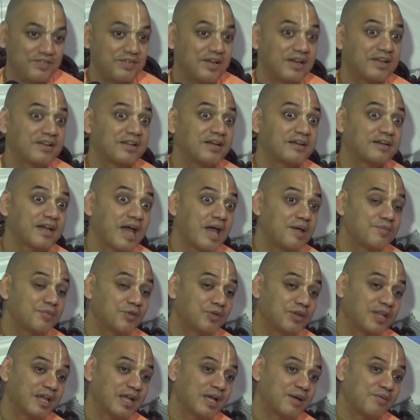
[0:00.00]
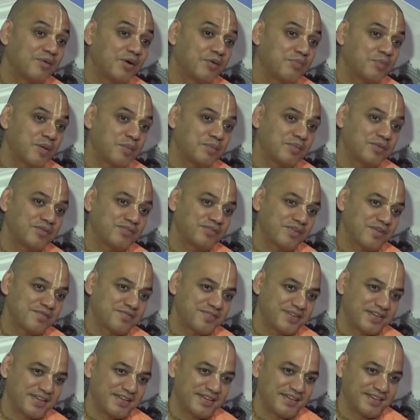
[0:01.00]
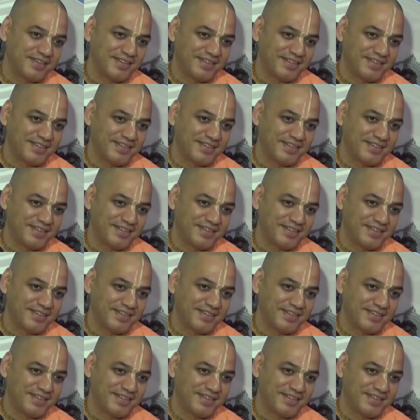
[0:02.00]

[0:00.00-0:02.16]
where is the time to think about people's safety?